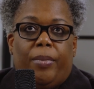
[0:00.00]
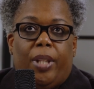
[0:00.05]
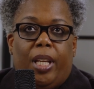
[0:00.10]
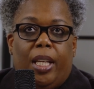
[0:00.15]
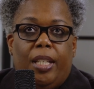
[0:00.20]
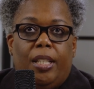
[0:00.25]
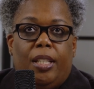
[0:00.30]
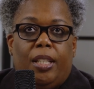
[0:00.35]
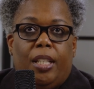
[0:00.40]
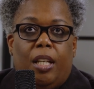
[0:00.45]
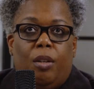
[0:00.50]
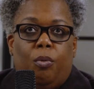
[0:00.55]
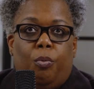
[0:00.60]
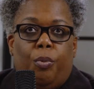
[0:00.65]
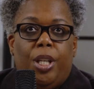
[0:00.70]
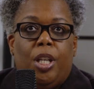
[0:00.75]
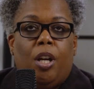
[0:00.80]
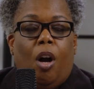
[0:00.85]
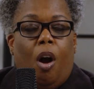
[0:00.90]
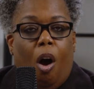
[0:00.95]
he said,
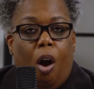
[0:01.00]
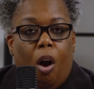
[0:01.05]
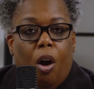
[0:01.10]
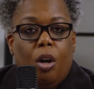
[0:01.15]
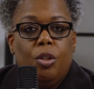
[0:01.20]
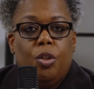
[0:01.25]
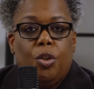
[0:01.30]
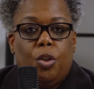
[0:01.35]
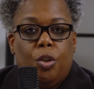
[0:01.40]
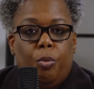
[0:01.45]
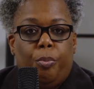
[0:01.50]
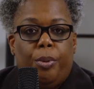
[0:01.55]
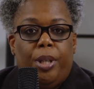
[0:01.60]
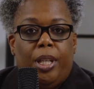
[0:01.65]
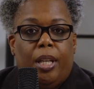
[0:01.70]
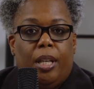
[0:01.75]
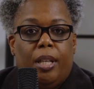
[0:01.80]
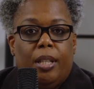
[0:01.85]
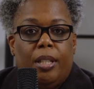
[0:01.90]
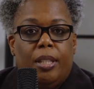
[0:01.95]
we called you
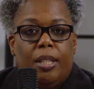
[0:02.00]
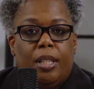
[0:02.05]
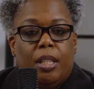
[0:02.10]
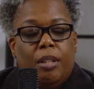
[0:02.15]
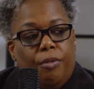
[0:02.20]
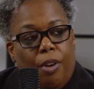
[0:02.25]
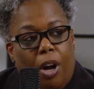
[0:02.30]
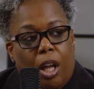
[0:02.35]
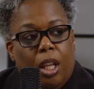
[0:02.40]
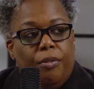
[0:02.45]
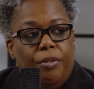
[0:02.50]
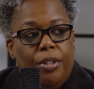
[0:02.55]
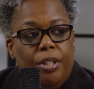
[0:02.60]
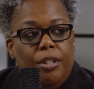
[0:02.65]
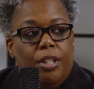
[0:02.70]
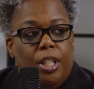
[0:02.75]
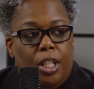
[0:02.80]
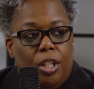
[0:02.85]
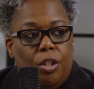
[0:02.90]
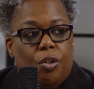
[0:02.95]
because of all of his
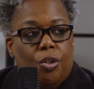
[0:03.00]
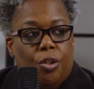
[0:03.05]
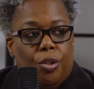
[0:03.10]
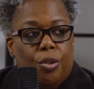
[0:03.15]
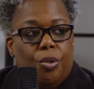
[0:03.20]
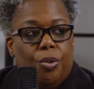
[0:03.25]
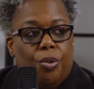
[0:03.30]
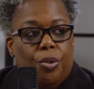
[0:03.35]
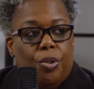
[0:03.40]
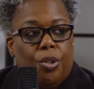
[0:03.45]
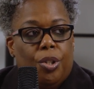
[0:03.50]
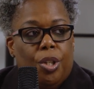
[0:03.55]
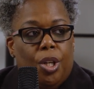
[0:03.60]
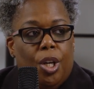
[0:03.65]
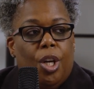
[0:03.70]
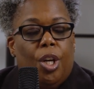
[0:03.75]
teachers,